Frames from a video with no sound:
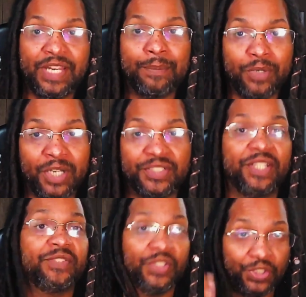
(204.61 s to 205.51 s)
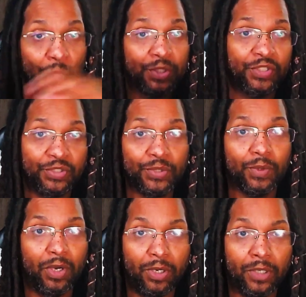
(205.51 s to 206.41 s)
that project to show it to you
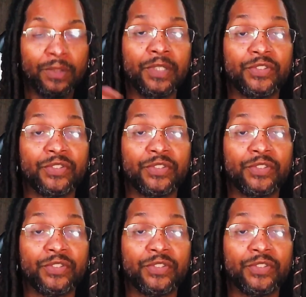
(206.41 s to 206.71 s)
all